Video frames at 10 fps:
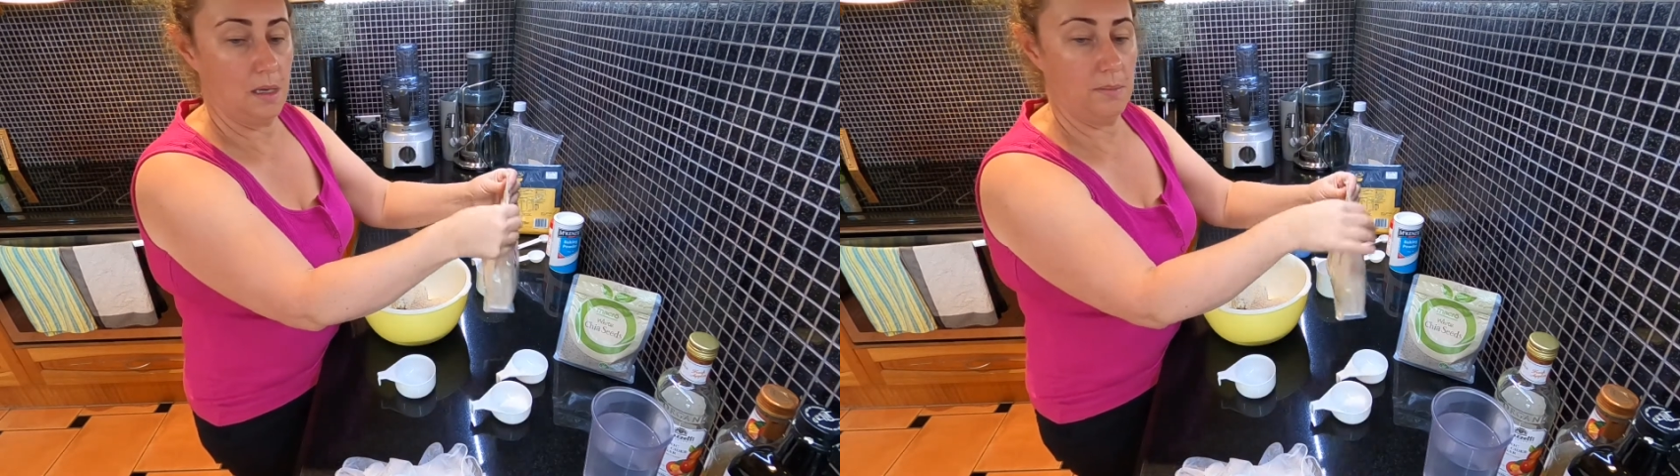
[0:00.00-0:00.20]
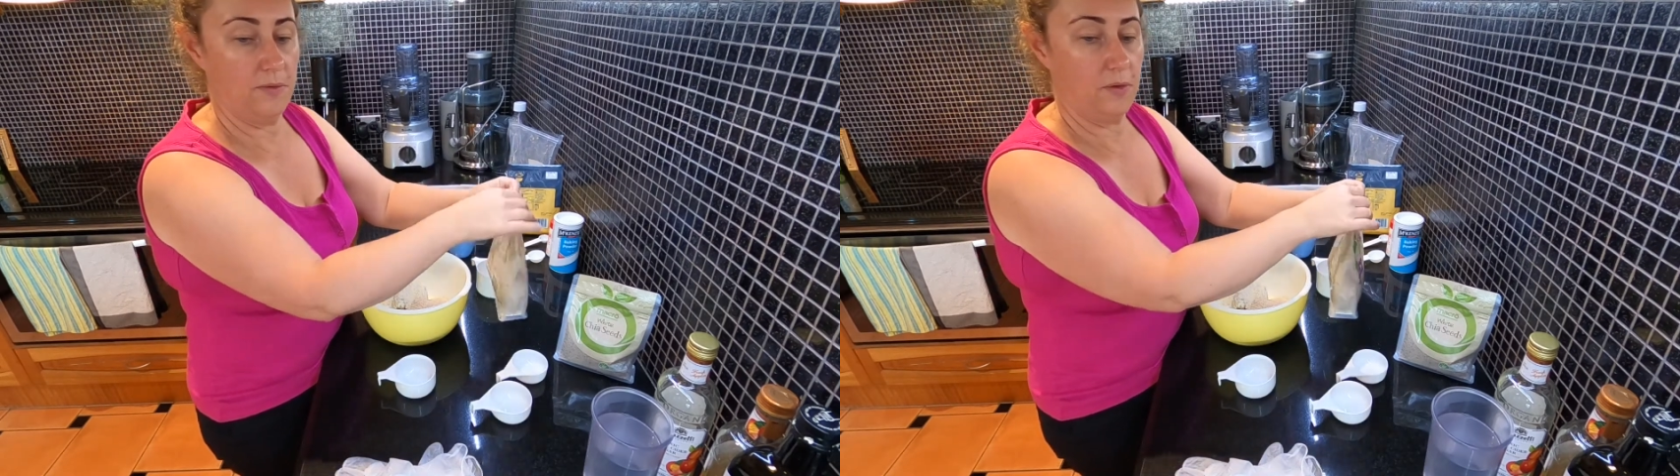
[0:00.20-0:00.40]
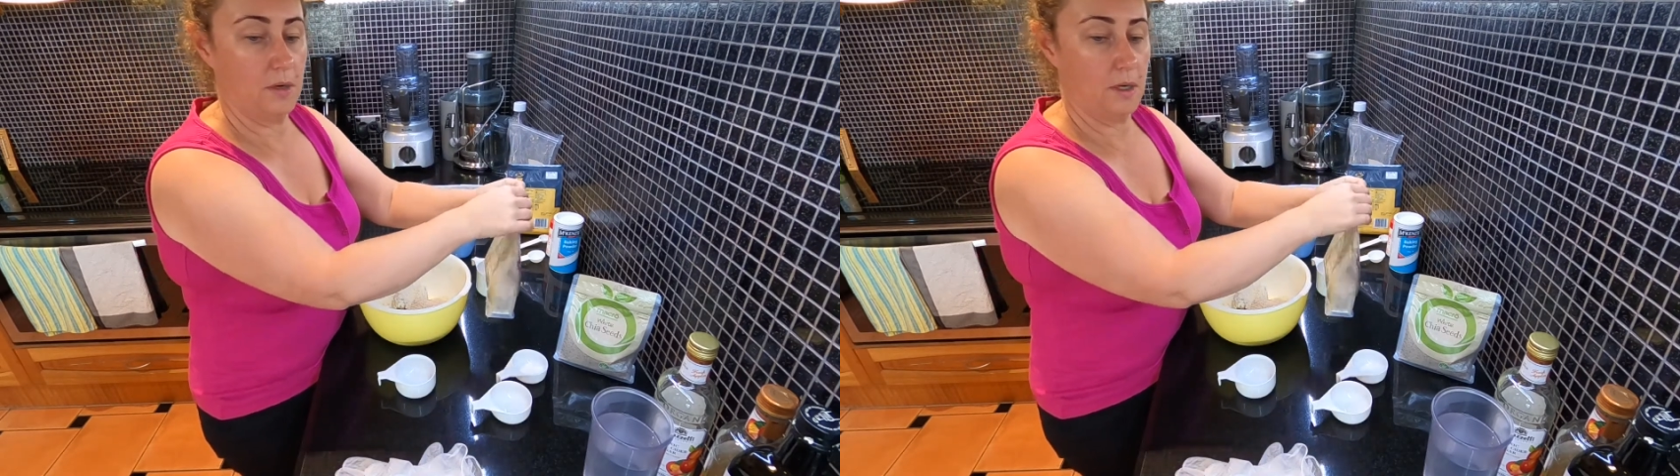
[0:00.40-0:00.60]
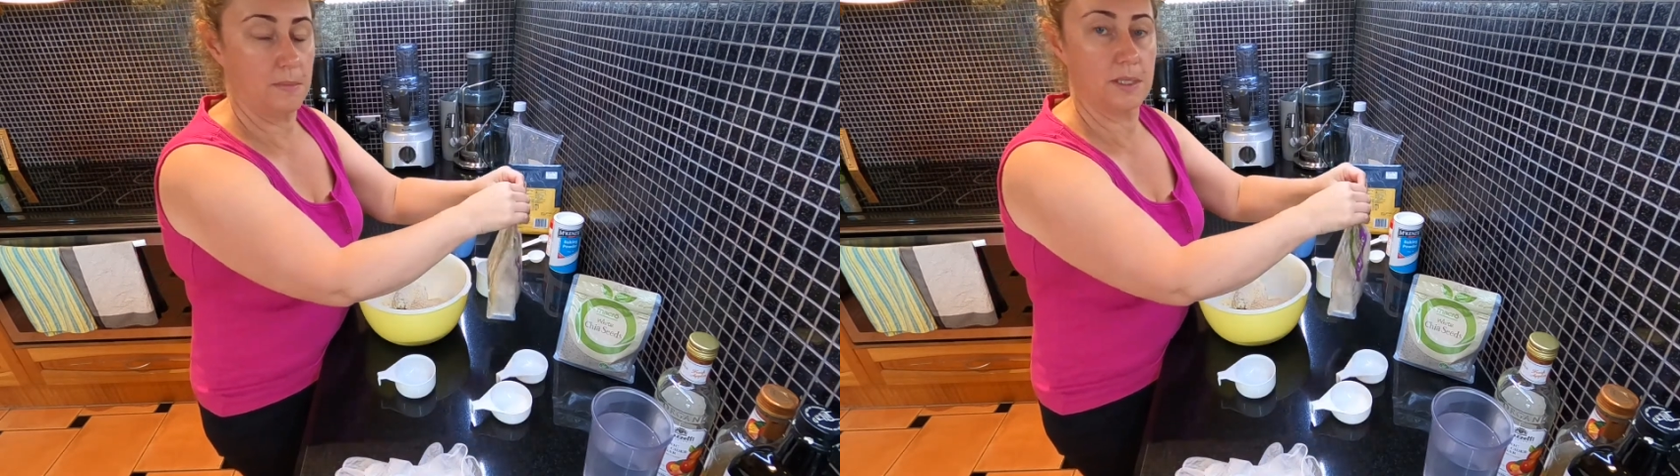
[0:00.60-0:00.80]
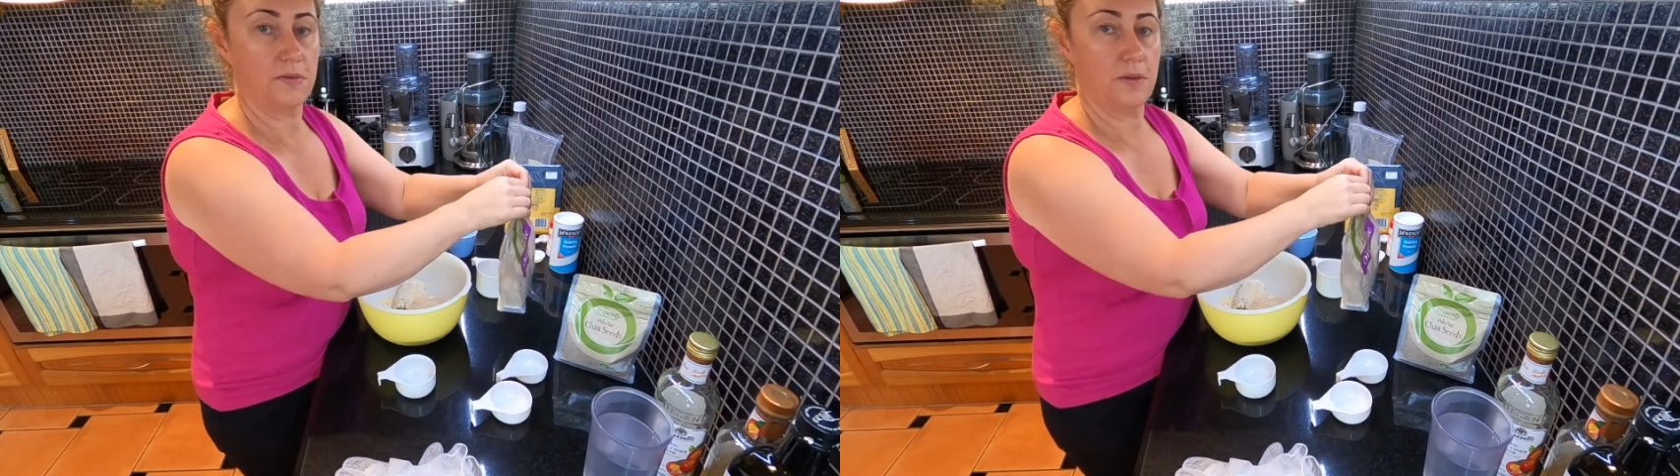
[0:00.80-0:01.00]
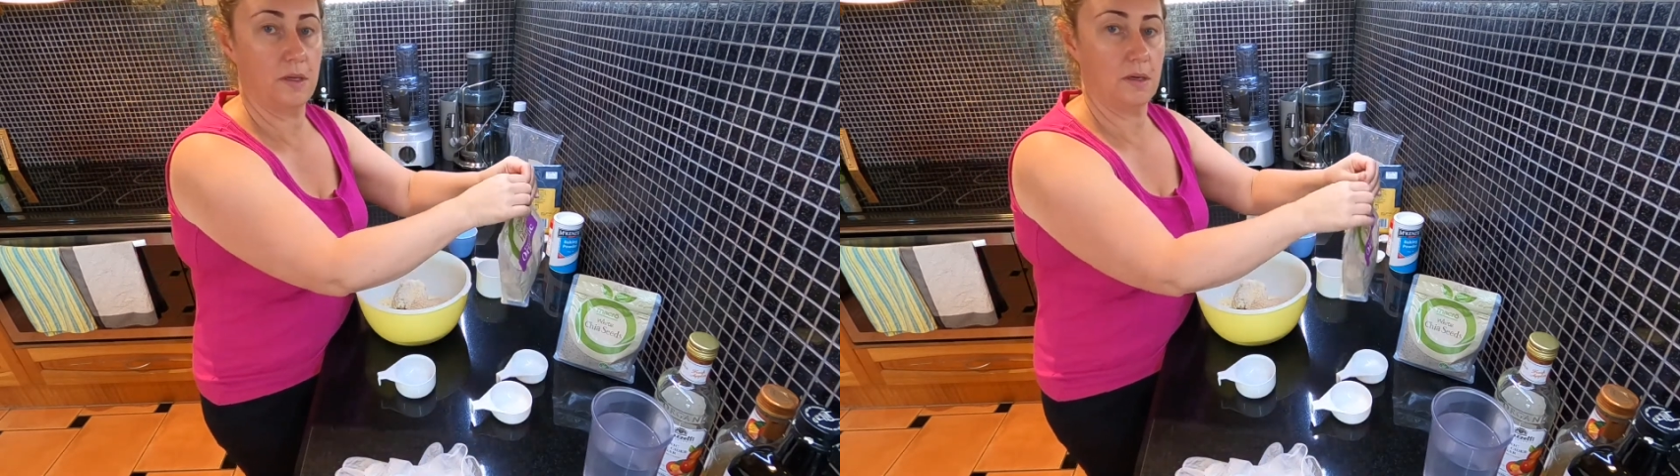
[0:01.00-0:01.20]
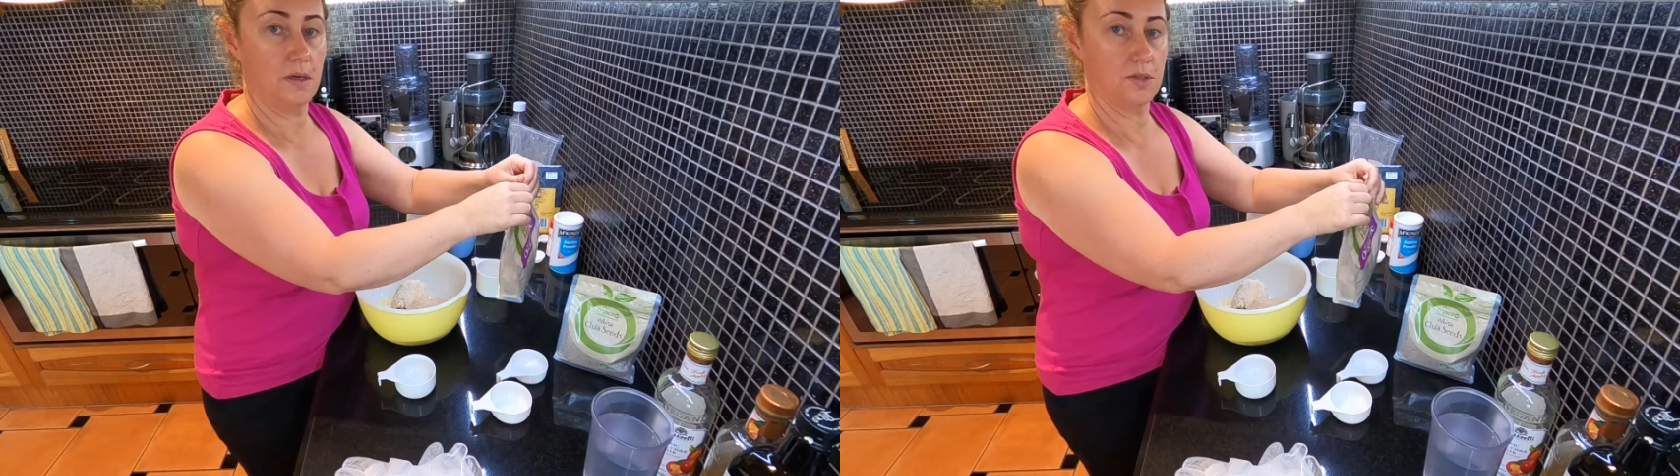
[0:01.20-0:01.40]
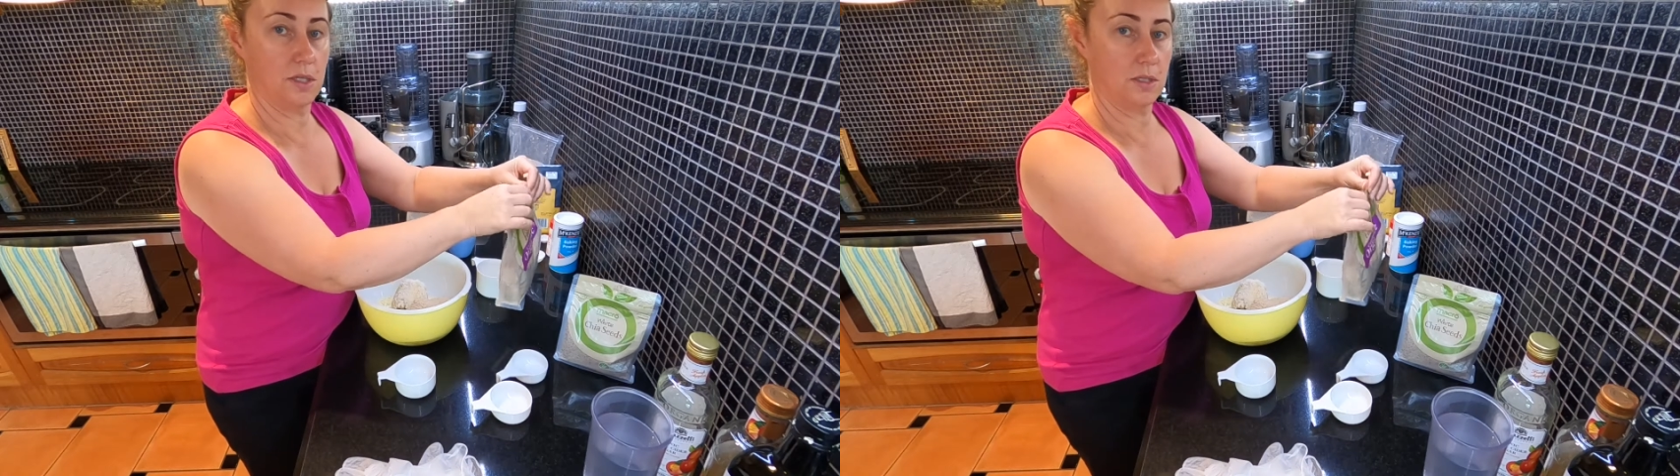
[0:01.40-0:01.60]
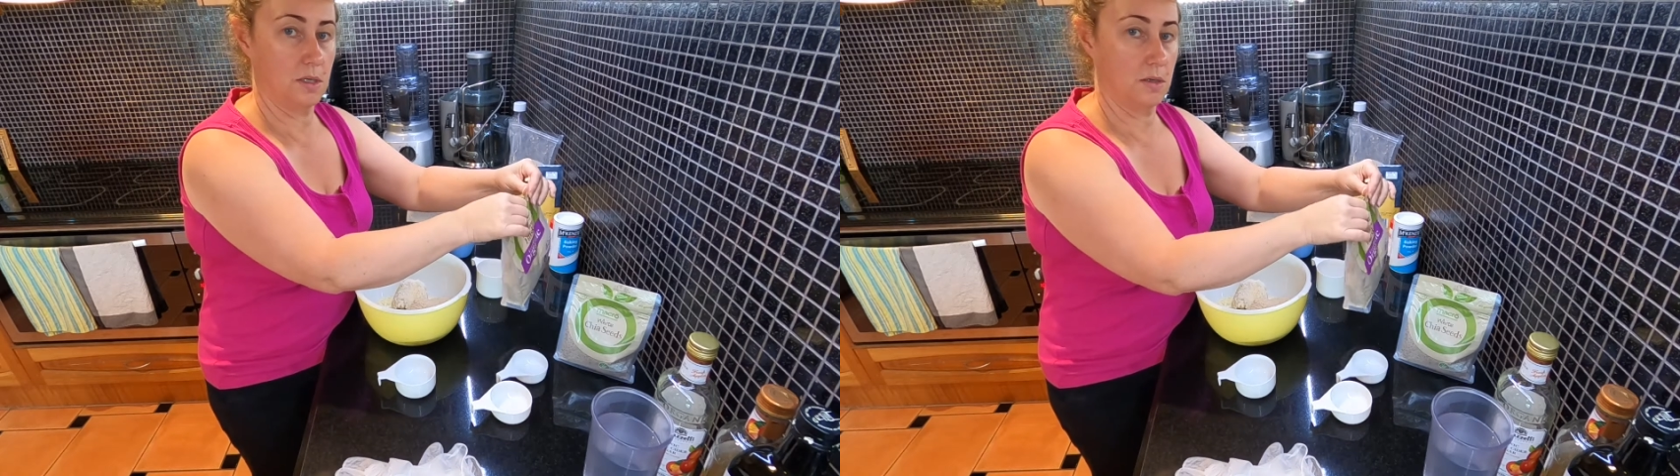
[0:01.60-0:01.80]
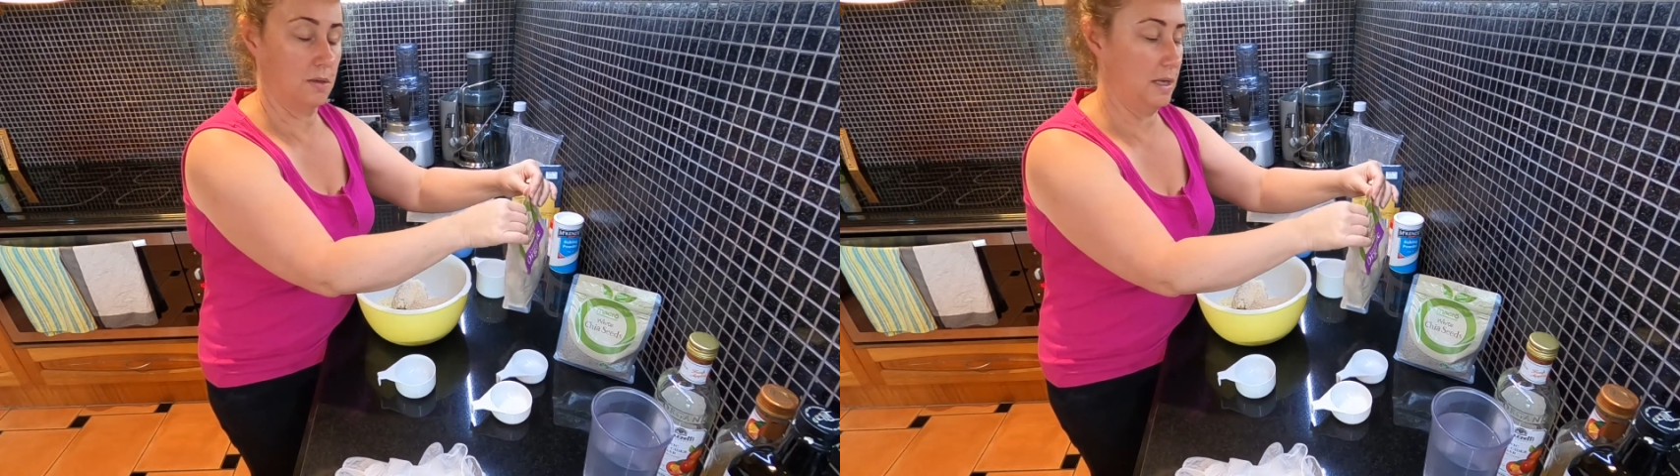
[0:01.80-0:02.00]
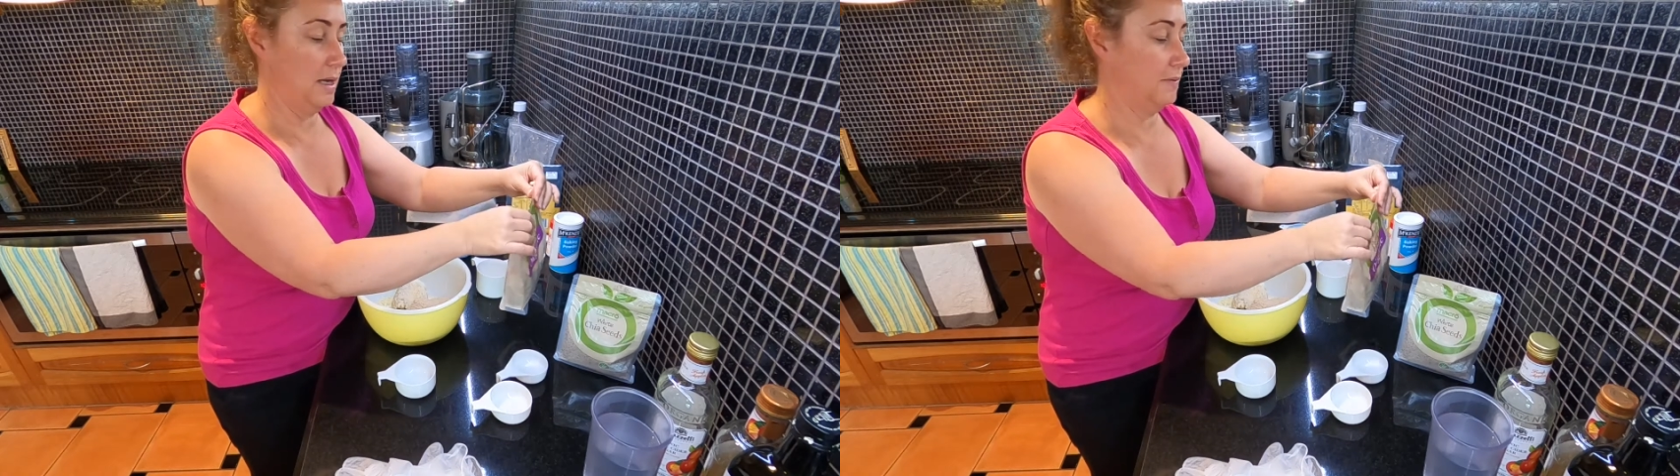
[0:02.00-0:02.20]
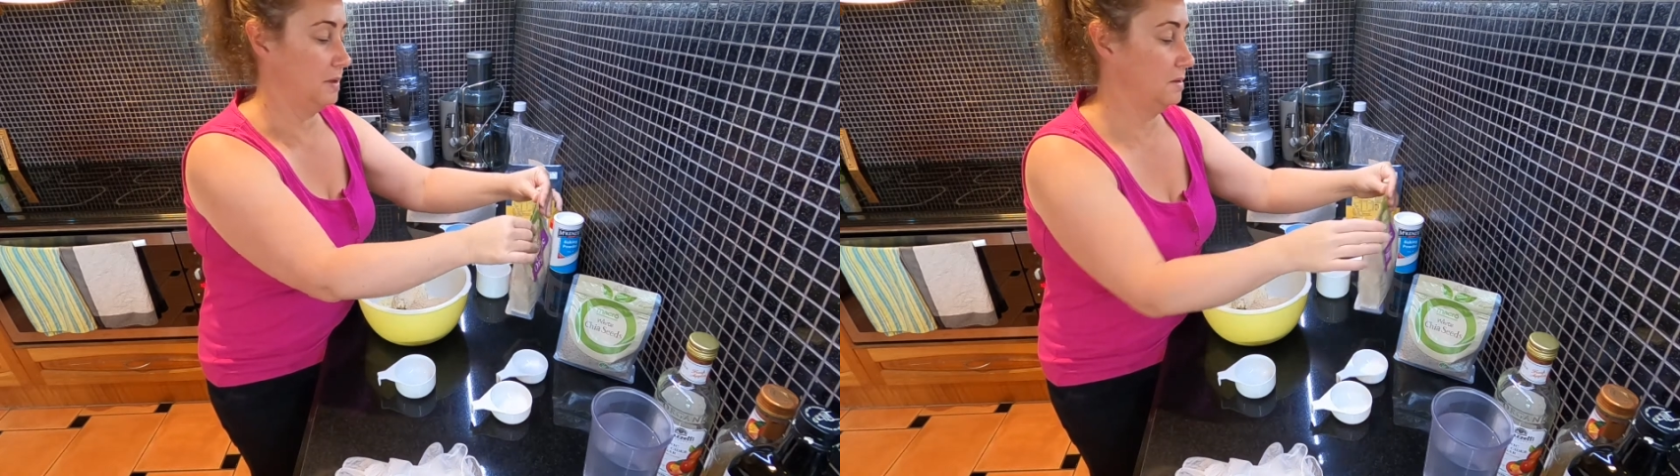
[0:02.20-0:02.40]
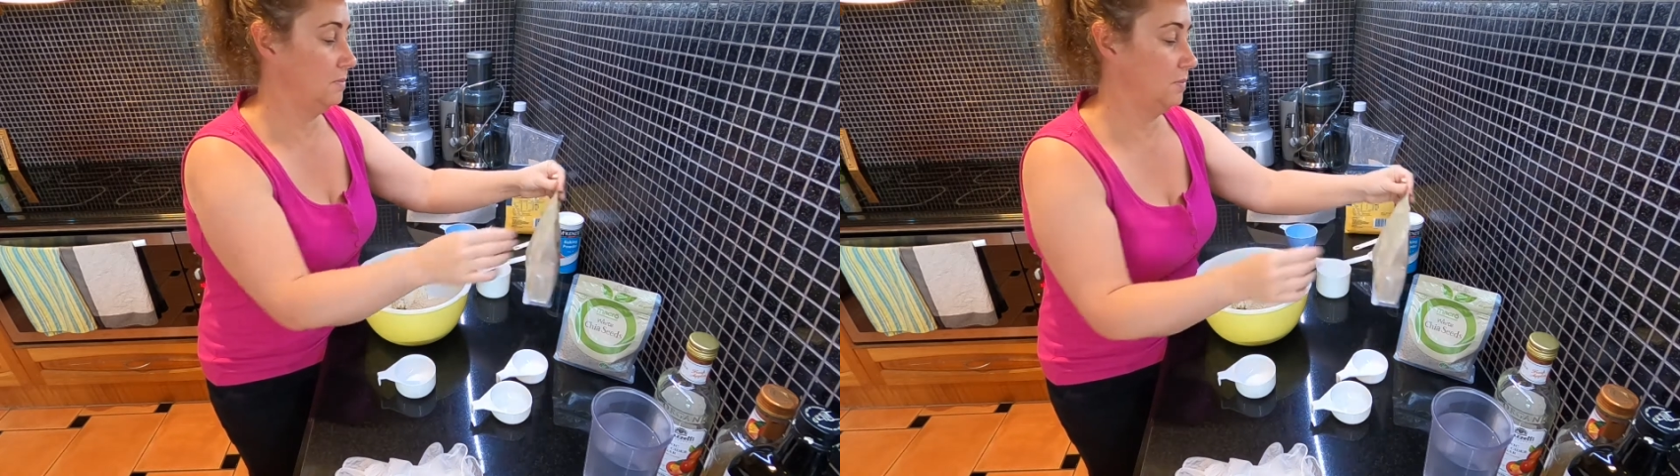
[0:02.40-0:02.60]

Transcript: before I go much further, I'll just turn on the oven.